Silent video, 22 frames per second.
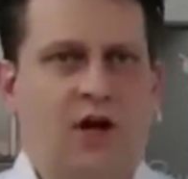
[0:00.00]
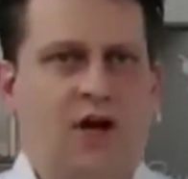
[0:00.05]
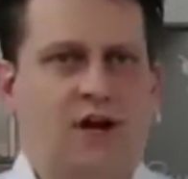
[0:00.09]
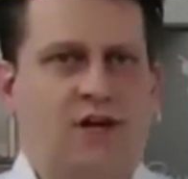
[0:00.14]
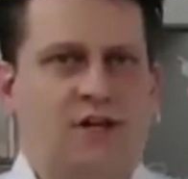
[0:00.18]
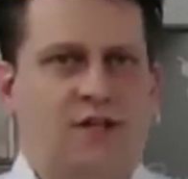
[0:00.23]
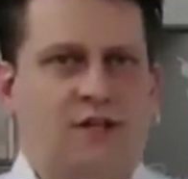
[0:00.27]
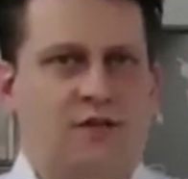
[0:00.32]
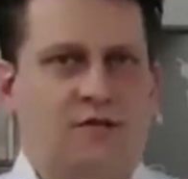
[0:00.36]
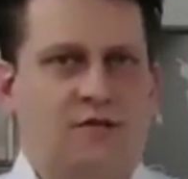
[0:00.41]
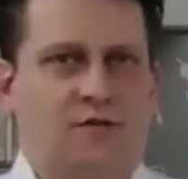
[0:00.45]

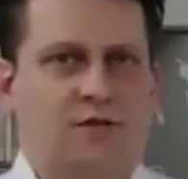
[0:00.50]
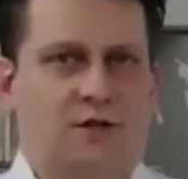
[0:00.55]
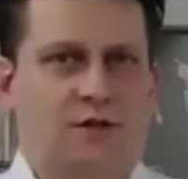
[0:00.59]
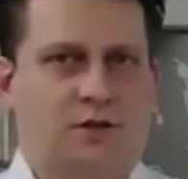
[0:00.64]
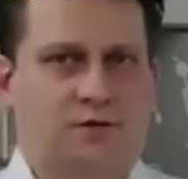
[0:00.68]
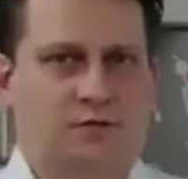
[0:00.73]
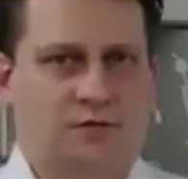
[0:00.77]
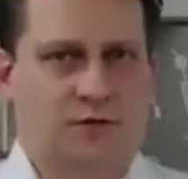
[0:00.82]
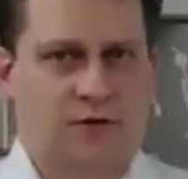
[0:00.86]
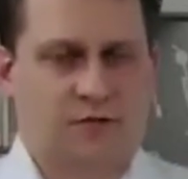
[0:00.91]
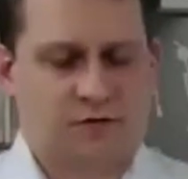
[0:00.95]
And
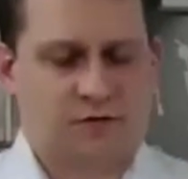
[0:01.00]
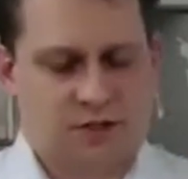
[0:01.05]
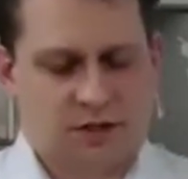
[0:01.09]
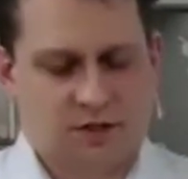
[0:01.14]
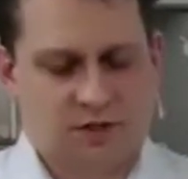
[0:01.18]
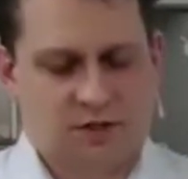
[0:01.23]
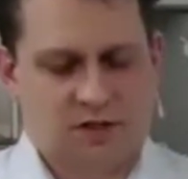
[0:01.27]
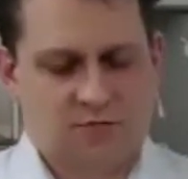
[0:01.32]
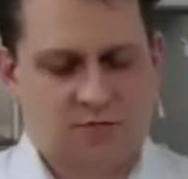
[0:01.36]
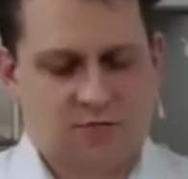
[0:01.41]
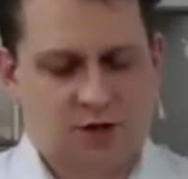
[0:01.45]
so with
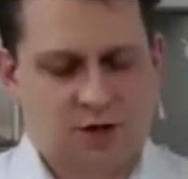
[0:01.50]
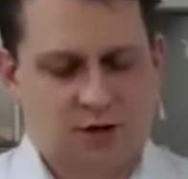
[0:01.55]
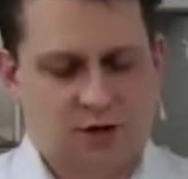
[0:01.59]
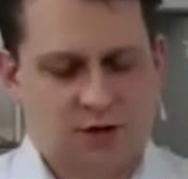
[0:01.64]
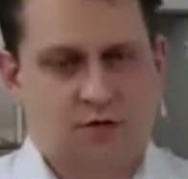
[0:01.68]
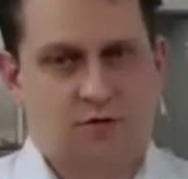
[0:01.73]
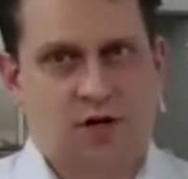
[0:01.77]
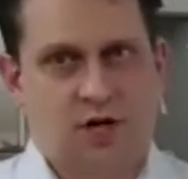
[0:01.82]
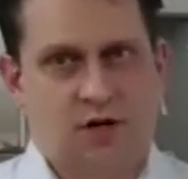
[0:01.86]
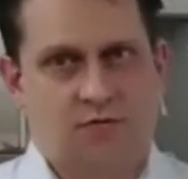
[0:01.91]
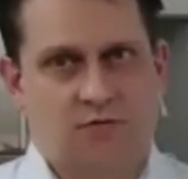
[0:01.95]

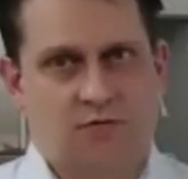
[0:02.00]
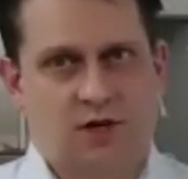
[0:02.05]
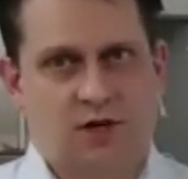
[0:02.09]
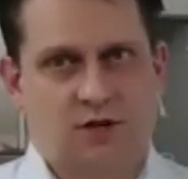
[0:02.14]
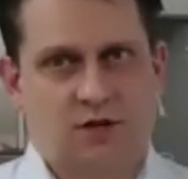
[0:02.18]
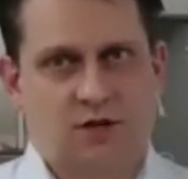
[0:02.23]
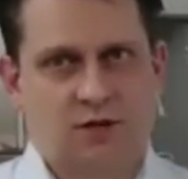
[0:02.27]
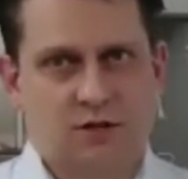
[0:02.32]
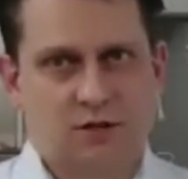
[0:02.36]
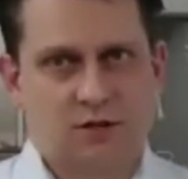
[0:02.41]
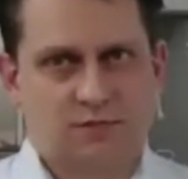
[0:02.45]
16-bit gray
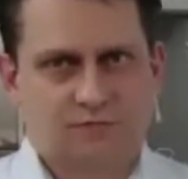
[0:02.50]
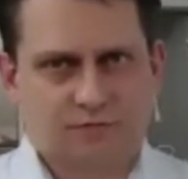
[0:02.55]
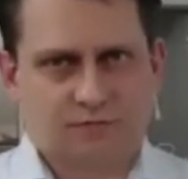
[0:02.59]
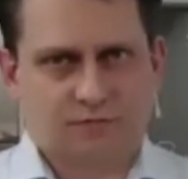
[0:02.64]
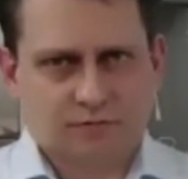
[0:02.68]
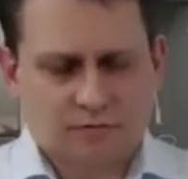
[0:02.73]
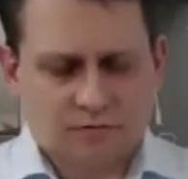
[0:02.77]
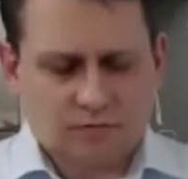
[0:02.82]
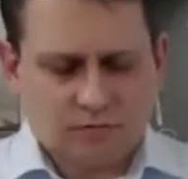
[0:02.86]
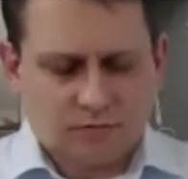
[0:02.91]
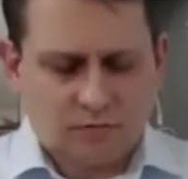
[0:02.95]
values,
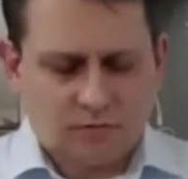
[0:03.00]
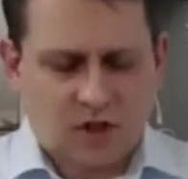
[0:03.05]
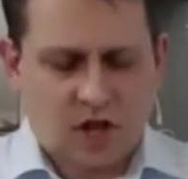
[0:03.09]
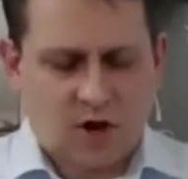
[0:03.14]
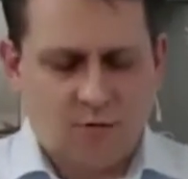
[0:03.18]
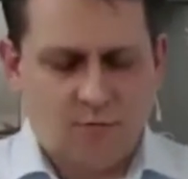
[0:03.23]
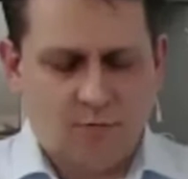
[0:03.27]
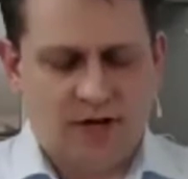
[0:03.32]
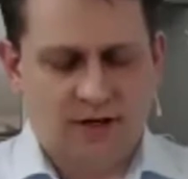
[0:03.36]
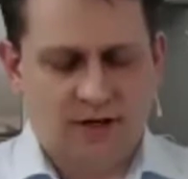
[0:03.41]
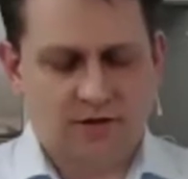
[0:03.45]

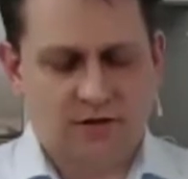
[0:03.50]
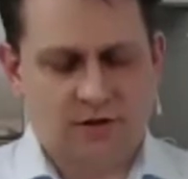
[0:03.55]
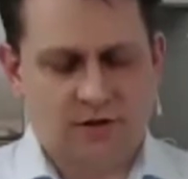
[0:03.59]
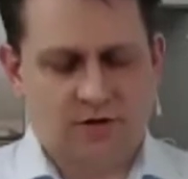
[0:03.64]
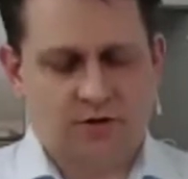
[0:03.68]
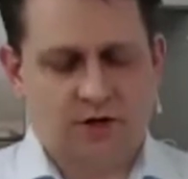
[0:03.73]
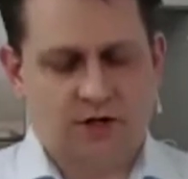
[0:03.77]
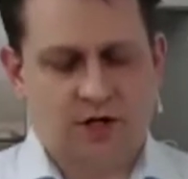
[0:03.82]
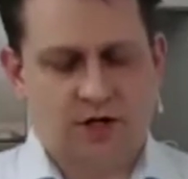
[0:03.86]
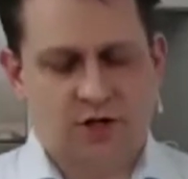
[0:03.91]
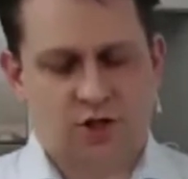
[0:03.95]
means
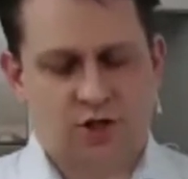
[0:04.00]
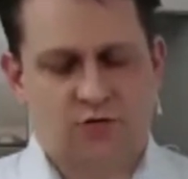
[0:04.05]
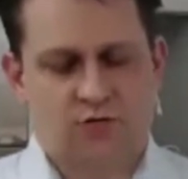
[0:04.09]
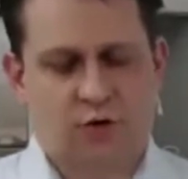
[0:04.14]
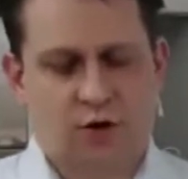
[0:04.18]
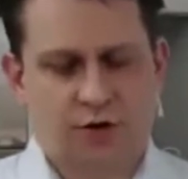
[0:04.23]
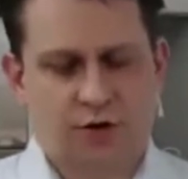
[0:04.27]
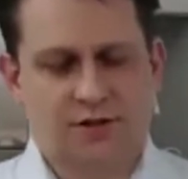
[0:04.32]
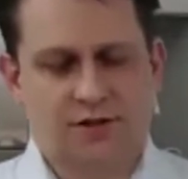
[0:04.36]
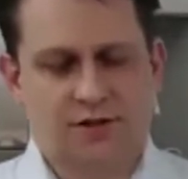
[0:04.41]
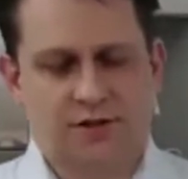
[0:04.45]
that each
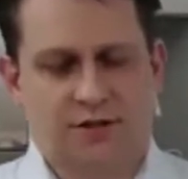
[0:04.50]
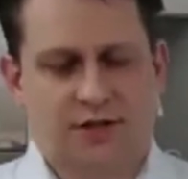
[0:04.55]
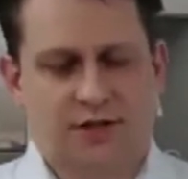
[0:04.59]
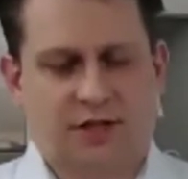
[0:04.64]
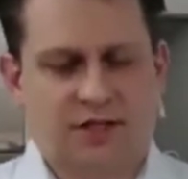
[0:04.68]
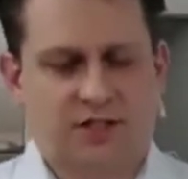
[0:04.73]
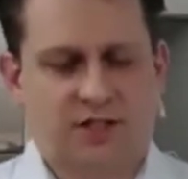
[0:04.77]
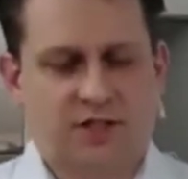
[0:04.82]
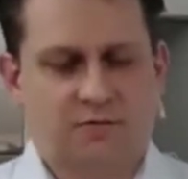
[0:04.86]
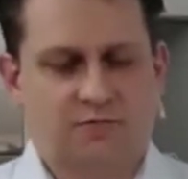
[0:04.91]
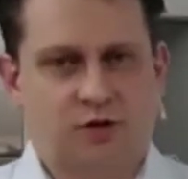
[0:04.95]
voxel
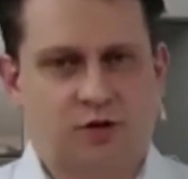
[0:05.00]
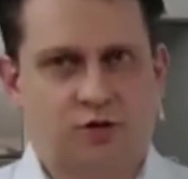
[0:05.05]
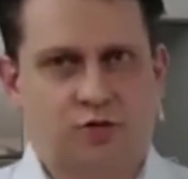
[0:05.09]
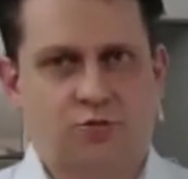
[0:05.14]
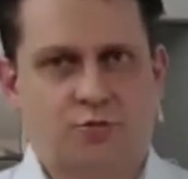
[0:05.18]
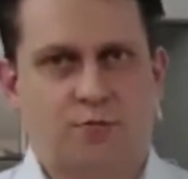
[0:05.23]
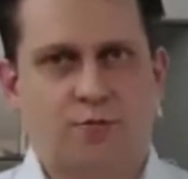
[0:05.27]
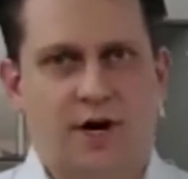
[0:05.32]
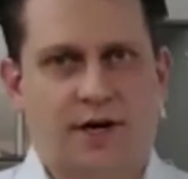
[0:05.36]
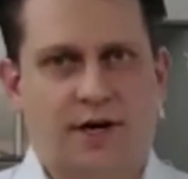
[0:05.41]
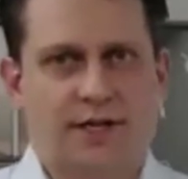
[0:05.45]
takes up
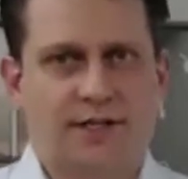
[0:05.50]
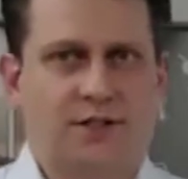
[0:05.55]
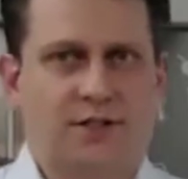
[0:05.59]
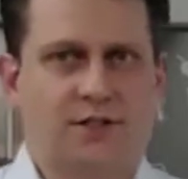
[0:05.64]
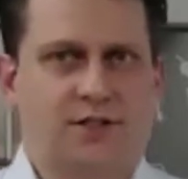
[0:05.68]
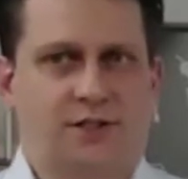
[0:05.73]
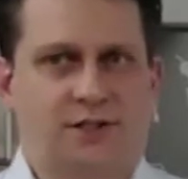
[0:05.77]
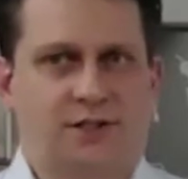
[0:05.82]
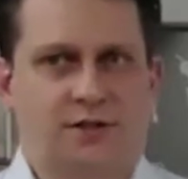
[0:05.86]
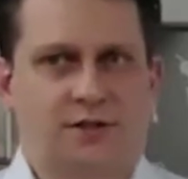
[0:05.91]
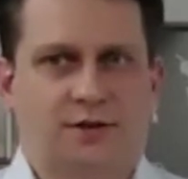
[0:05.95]
2
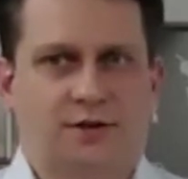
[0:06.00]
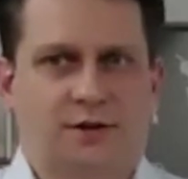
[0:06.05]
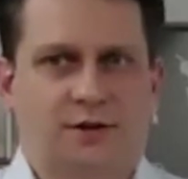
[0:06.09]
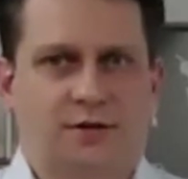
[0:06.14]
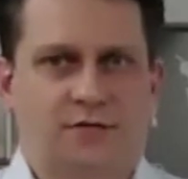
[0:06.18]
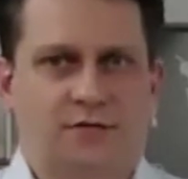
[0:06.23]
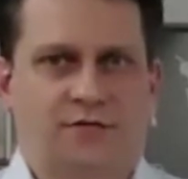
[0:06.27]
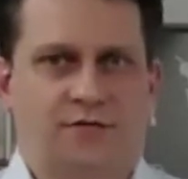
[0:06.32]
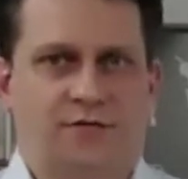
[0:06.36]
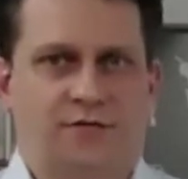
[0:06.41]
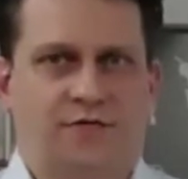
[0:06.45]
bytes
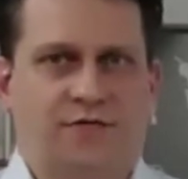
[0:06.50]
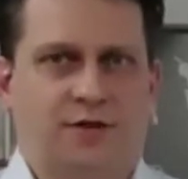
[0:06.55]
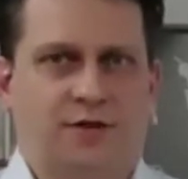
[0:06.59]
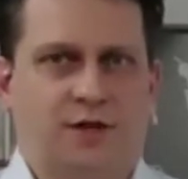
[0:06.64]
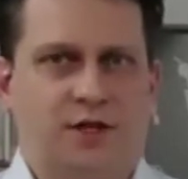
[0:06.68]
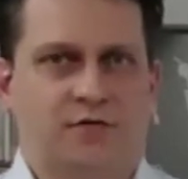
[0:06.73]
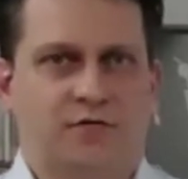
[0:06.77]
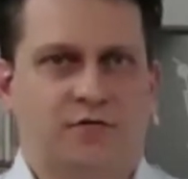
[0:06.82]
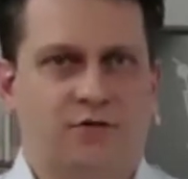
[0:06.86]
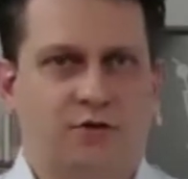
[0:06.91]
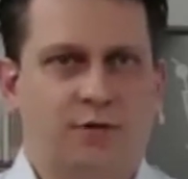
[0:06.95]
of
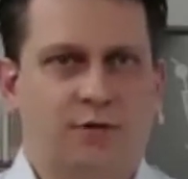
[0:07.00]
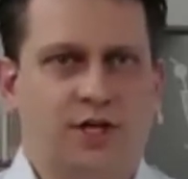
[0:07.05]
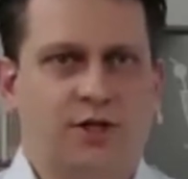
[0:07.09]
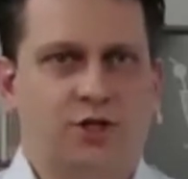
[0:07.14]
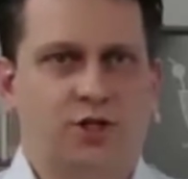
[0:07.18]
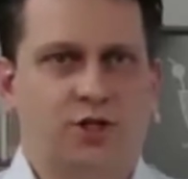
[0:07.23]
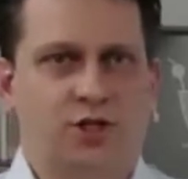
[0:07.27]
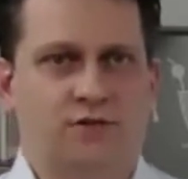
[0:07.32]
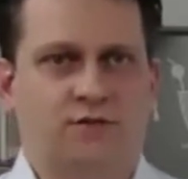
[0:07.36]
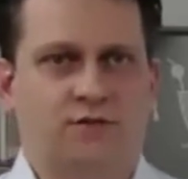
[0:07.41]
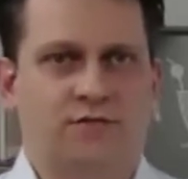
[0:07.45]

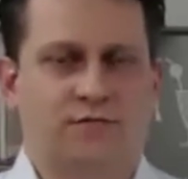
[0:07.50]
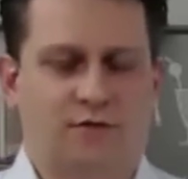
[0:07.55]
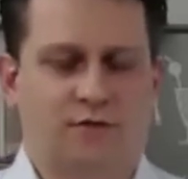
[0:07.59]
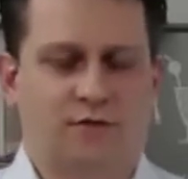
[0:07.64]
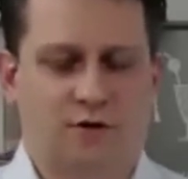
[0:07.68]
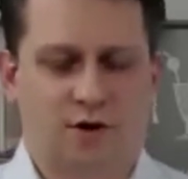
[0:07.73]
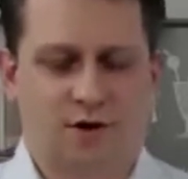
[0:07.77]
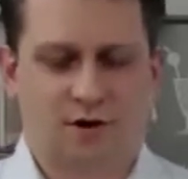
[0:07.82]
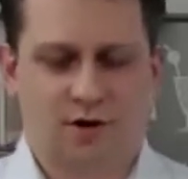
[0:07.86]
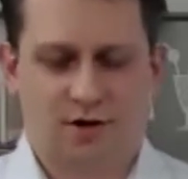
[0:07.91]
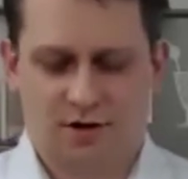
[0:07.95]
information
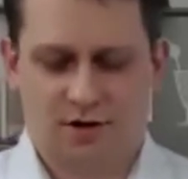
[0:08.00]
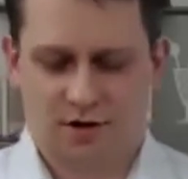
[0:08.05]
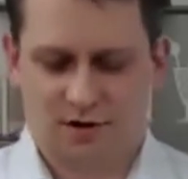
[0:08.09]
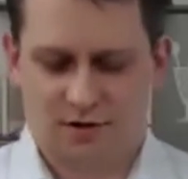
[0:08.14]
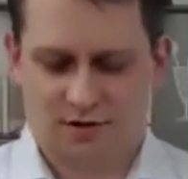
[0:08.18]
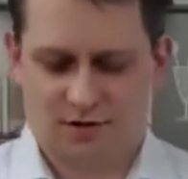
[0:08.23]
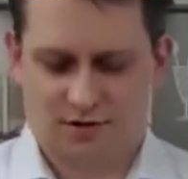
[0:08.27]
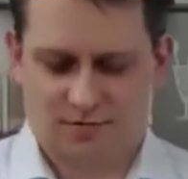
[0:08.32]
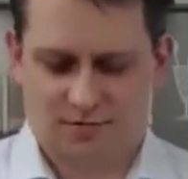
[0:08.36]
for